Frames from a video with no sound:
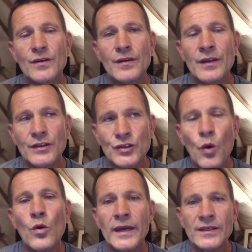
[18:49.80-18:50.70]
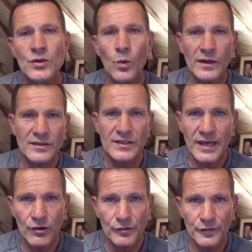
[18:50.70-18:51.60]
that talking to
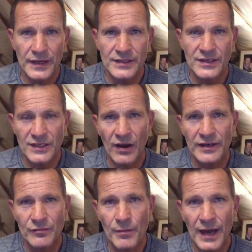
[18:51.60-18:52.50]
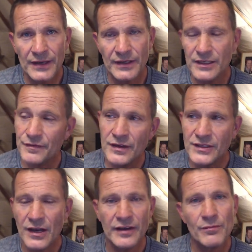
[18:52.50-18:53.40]
oneself is a sign of madness.
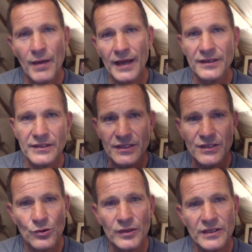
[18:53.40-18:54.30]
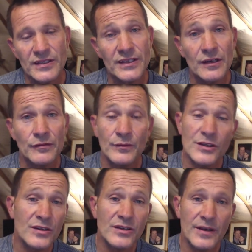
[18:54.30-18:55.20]
First sign of madness is talking to yourself,
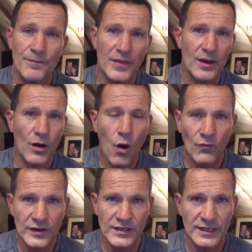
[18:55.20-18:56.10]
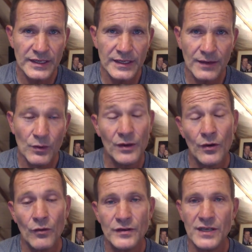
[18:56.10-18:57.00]
which is obviously, well,
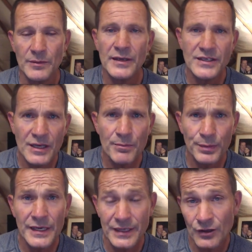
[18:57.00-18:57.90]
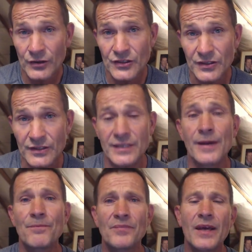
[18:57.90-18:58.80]
not obviously, but it's complete nonsense.
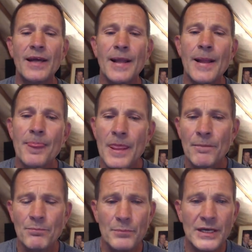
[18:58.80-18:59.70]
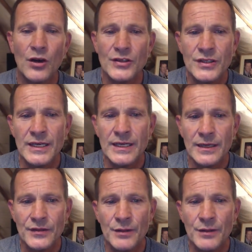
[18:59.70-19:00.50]
Because the